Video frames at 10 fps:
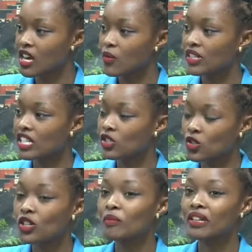We see
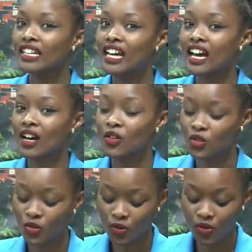social media.
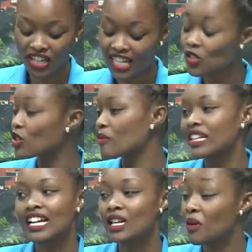You can get social
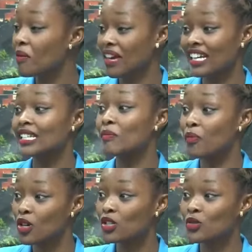media at wewe at some
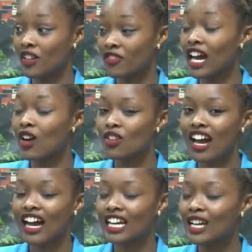point unafikanga
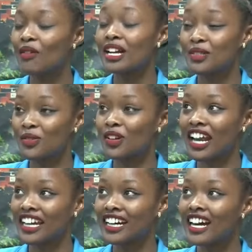unaangalia watu, you're
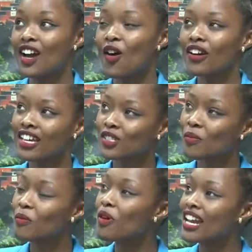like, okay, so
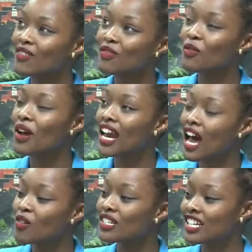people are living well
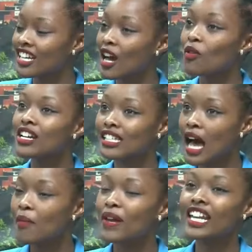out here. What is
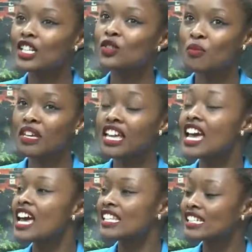happening to me?
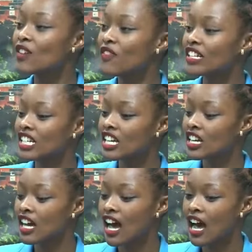Is it
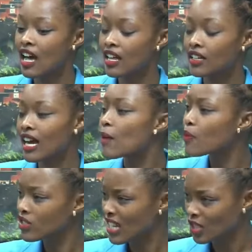affecting
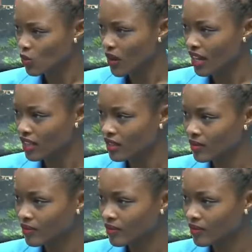couples as well?